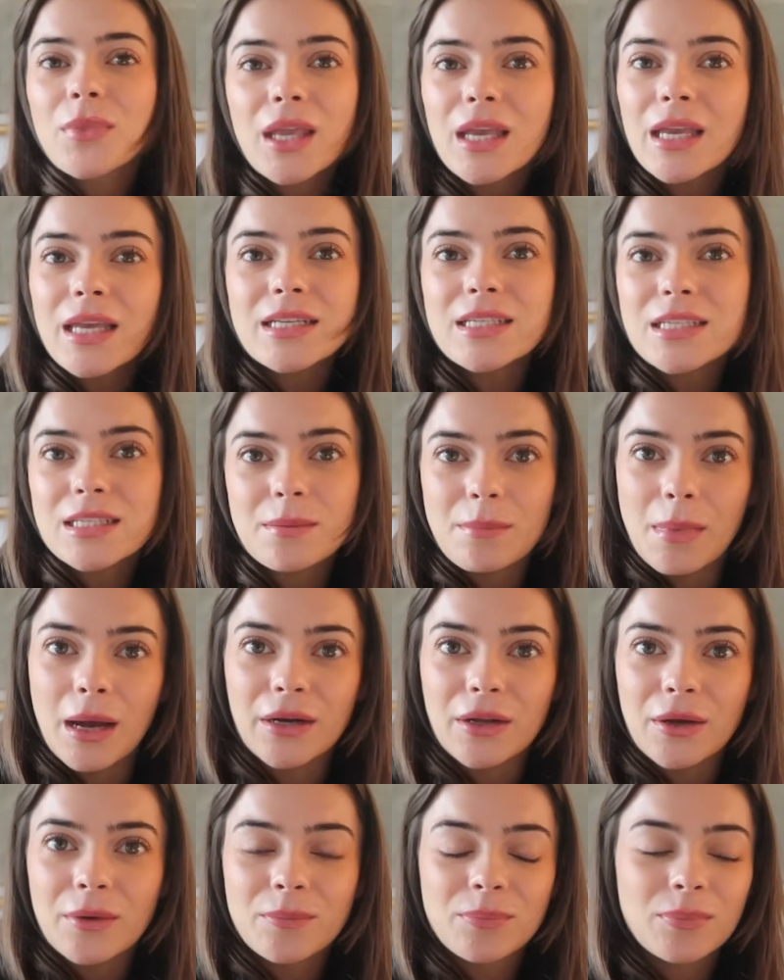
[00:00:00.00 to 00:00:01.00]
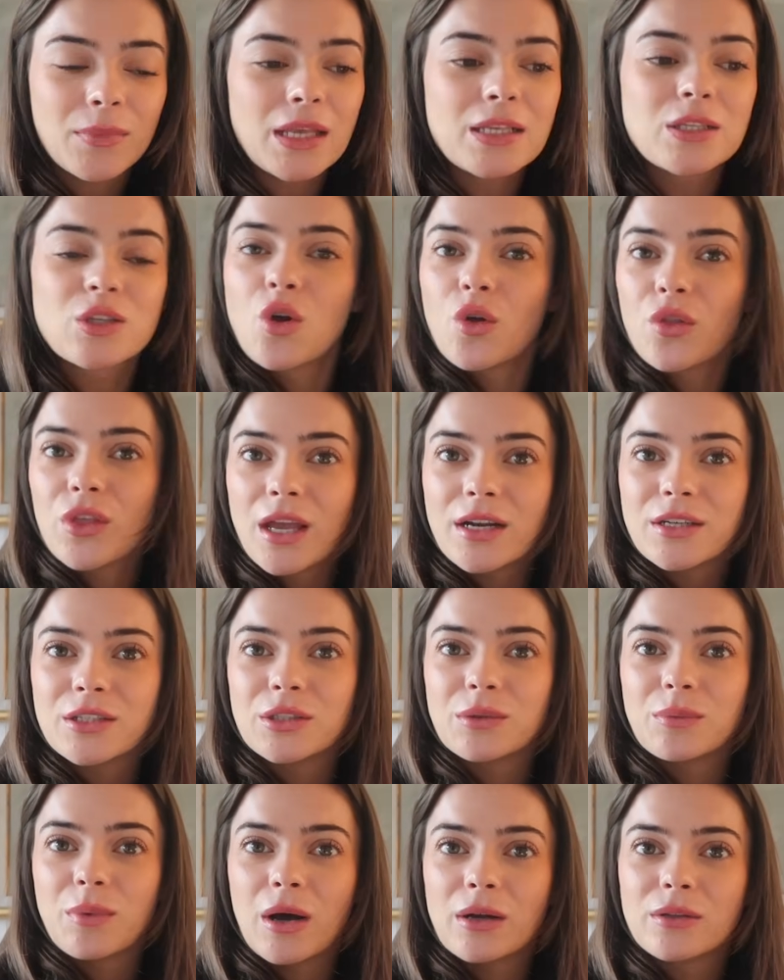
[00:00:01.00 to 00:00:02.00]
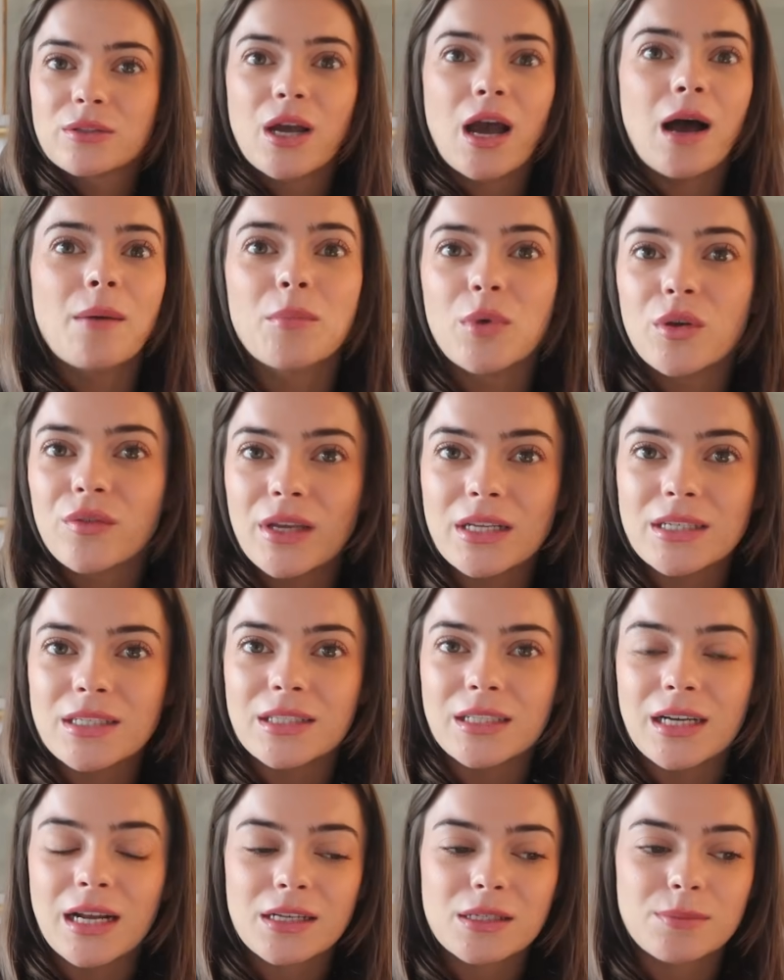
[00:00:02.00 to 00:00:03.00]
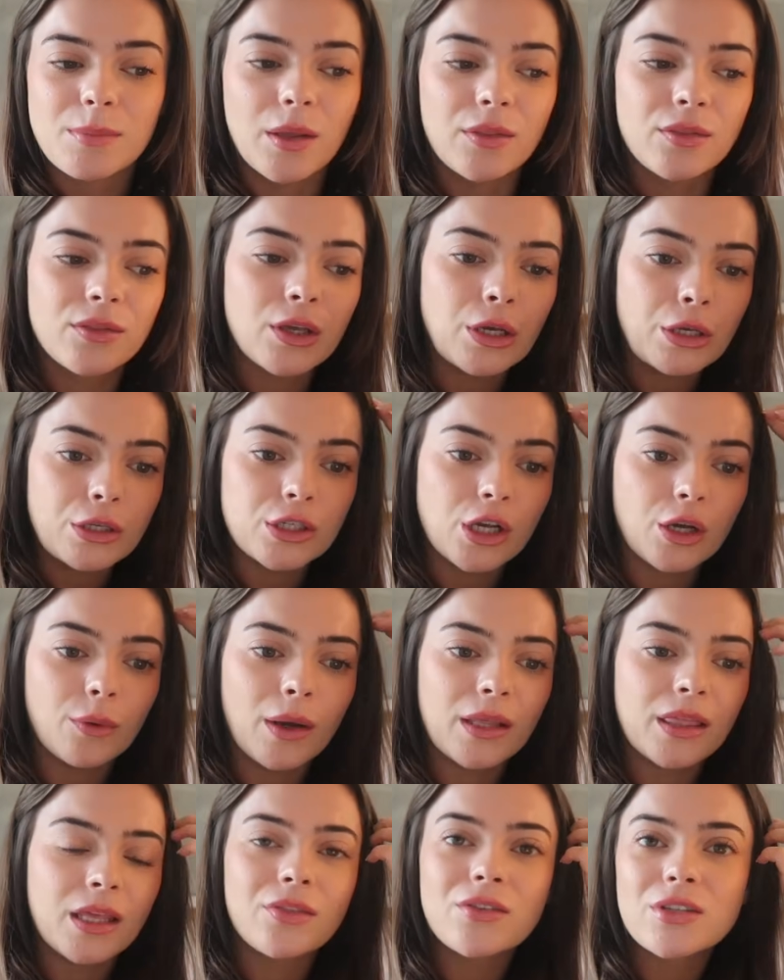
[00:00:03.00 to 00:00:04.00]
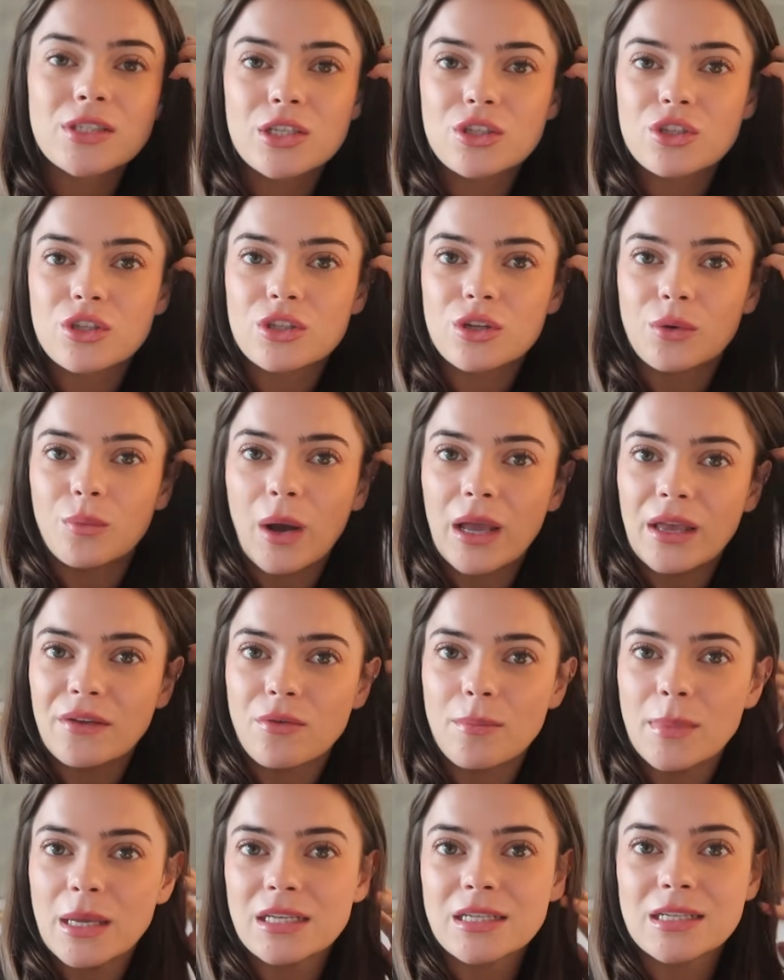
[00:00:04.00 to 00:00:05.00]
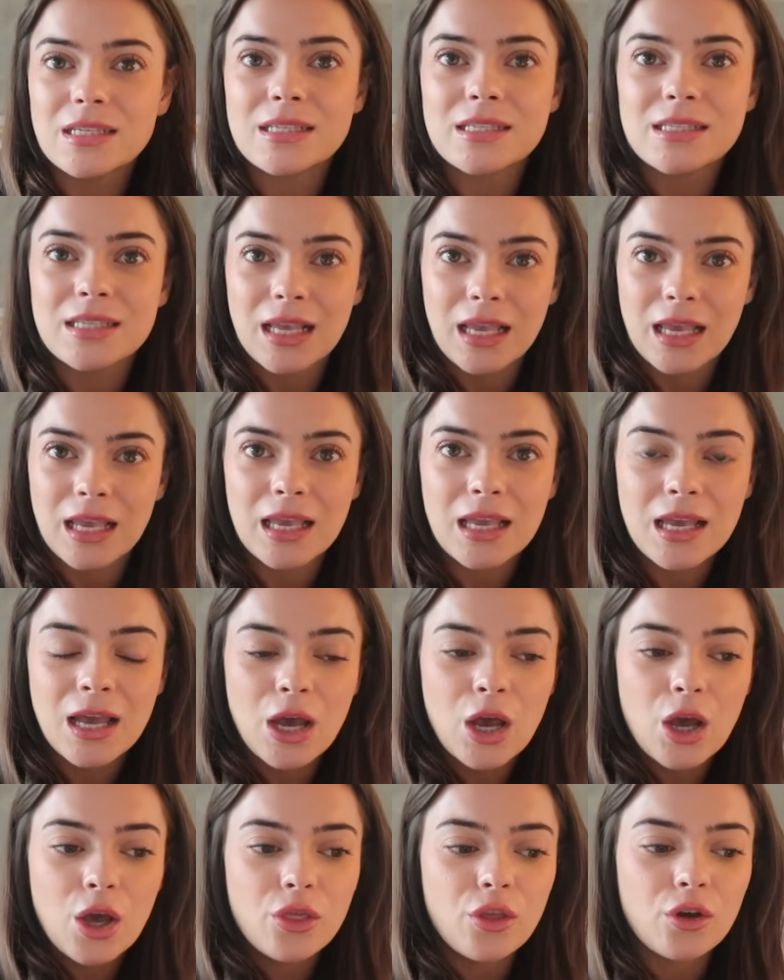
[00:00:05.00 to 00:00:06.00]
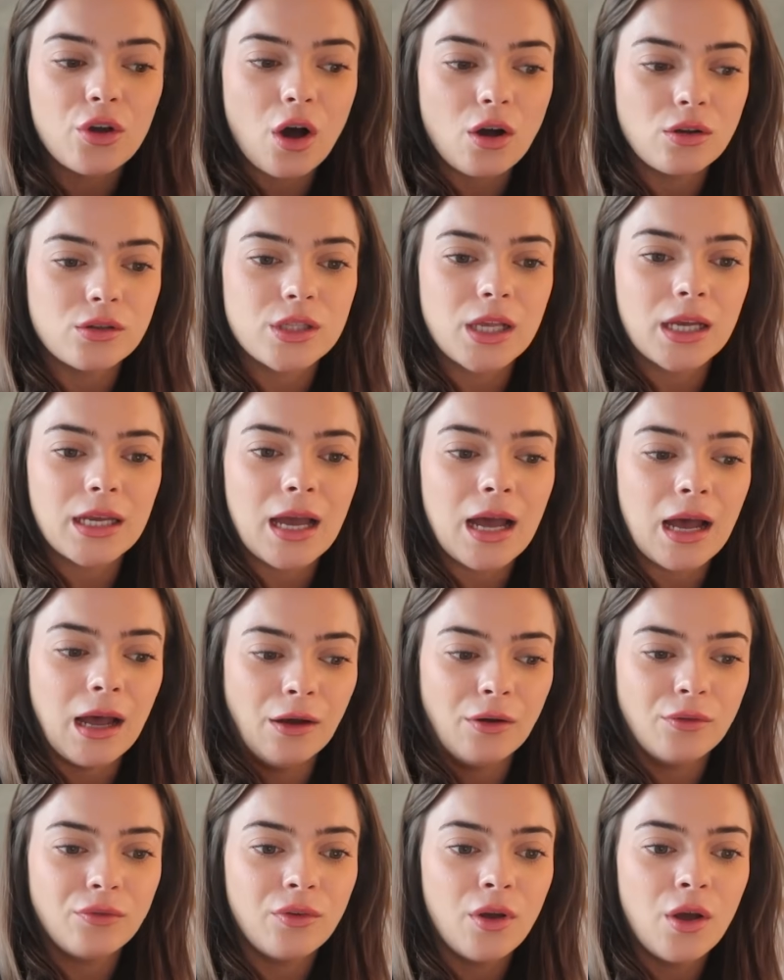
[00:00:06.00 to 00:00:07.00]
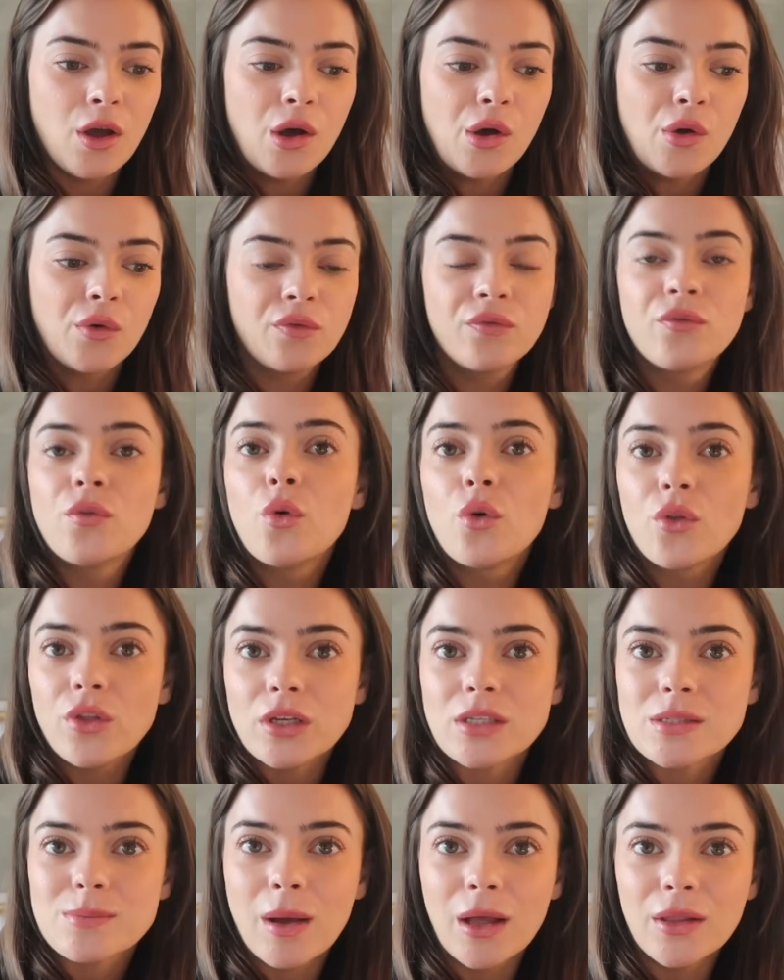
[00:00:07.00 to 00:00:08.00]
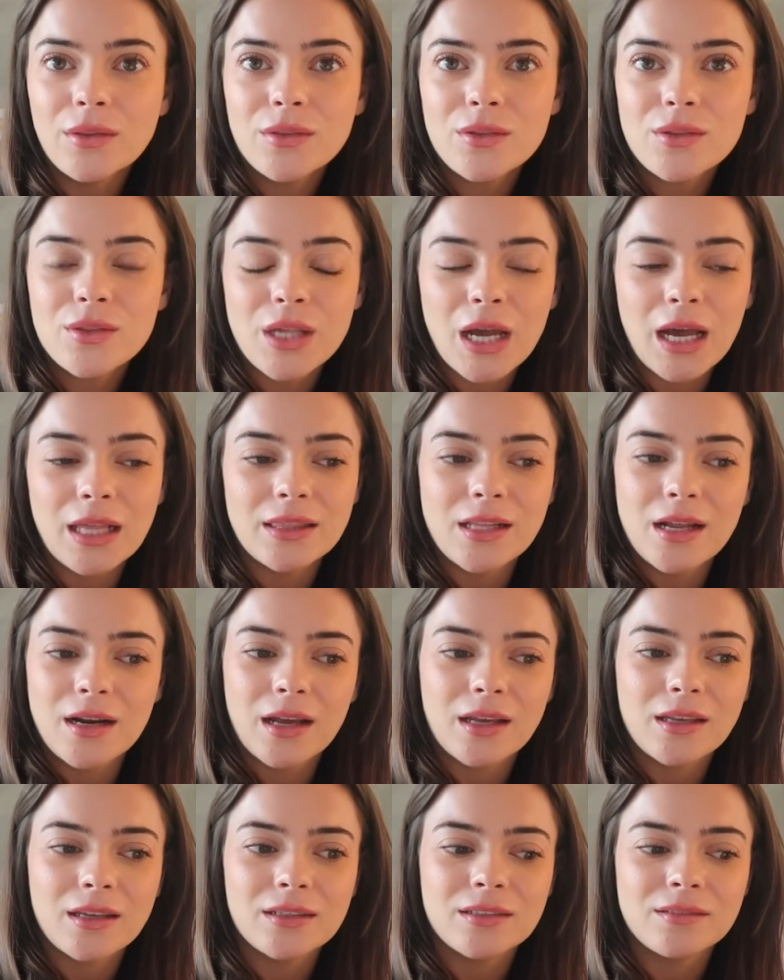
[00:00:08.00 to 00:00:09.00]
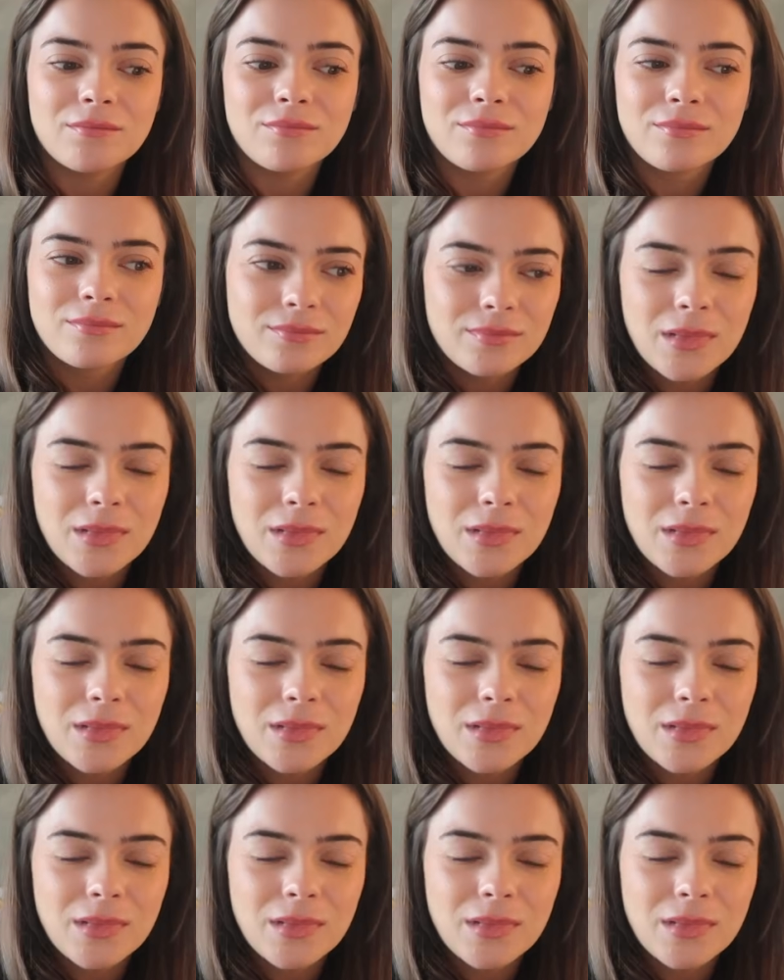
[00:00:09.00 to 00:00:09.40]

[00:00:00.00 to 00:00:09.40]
it doesn't matter. It's not the end of the world. I'll move it into the next month. So I think this is just a way for me to see the goals that I have for this month, and then I can